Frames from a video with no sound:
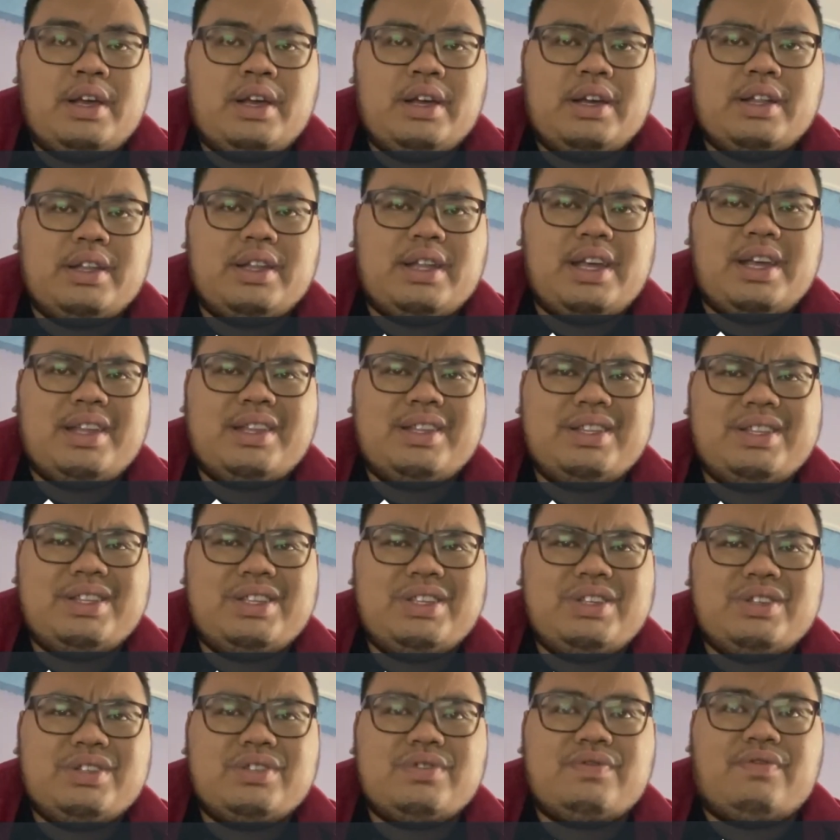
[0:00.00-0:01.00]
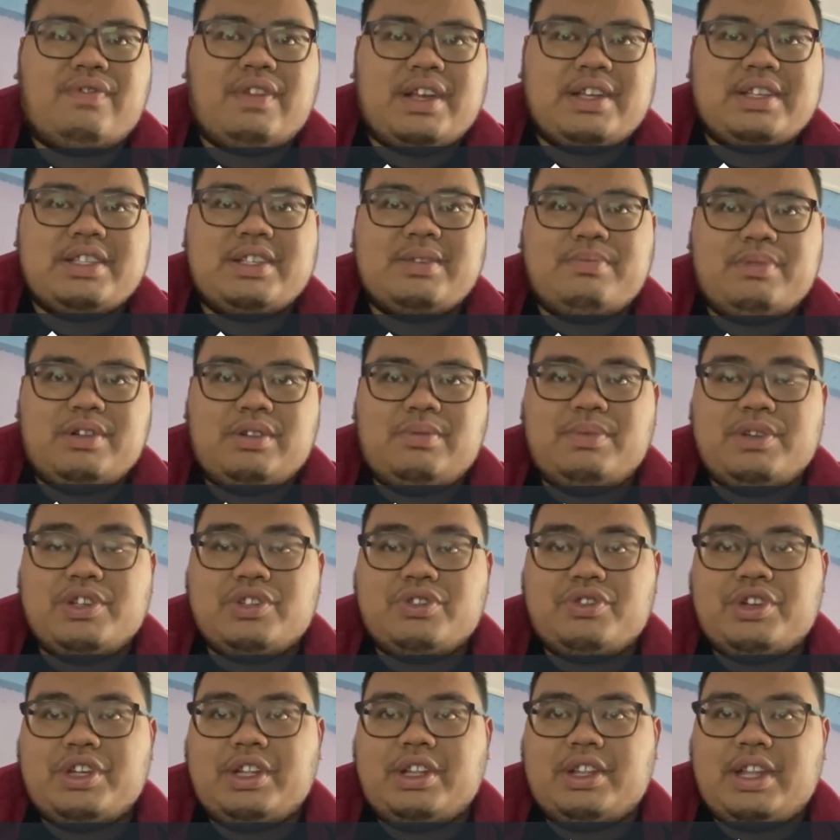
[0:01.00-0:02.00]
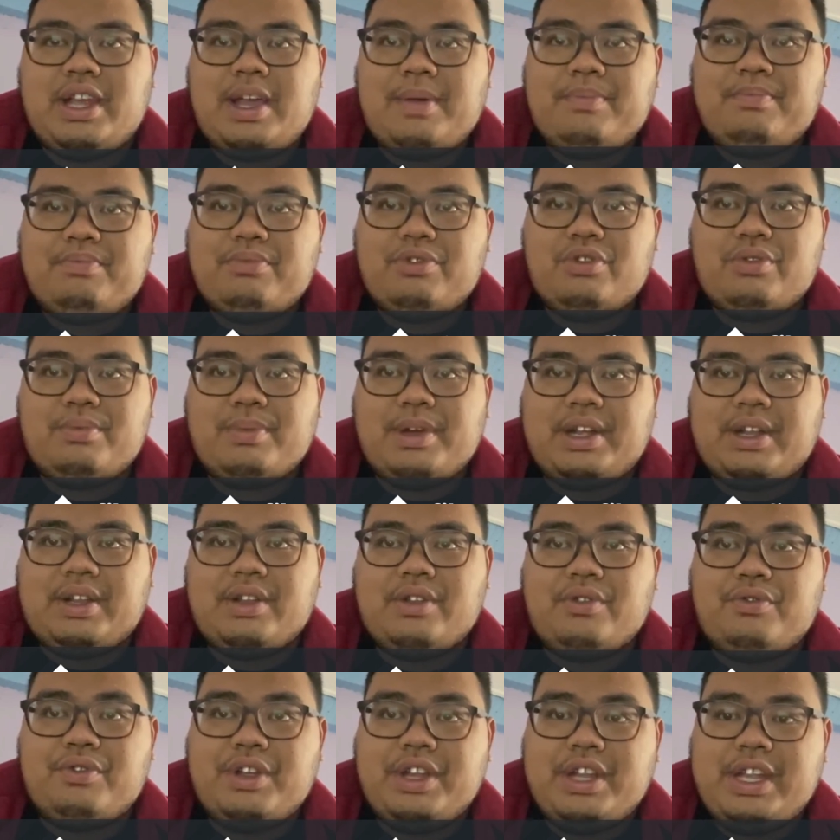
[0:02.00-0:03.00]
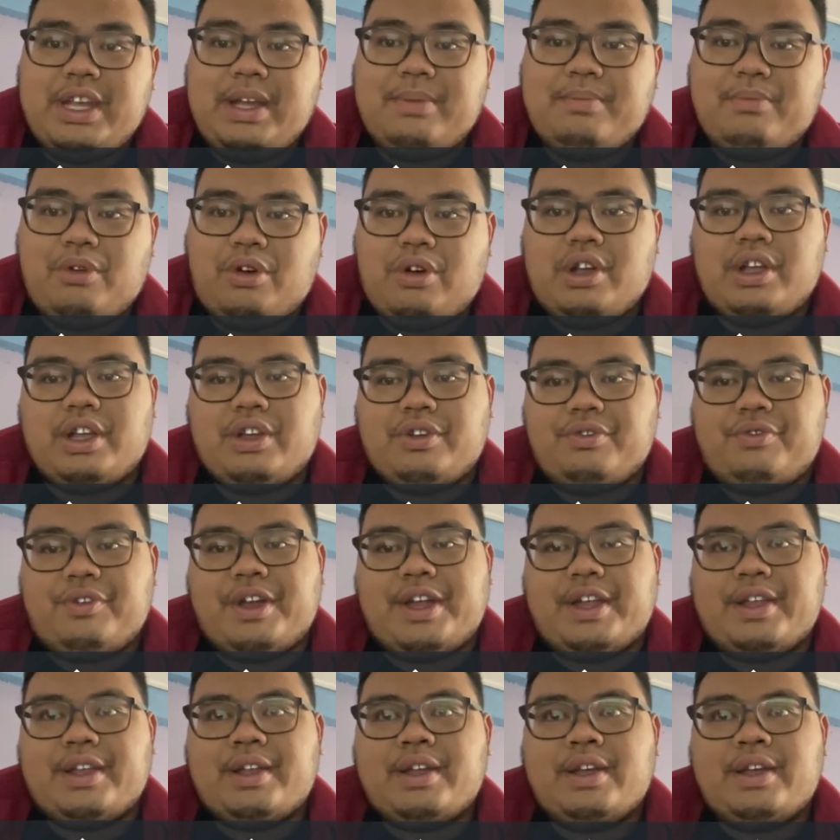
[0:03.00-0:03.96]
Then use flexible measuring tape to make the reading more accurate.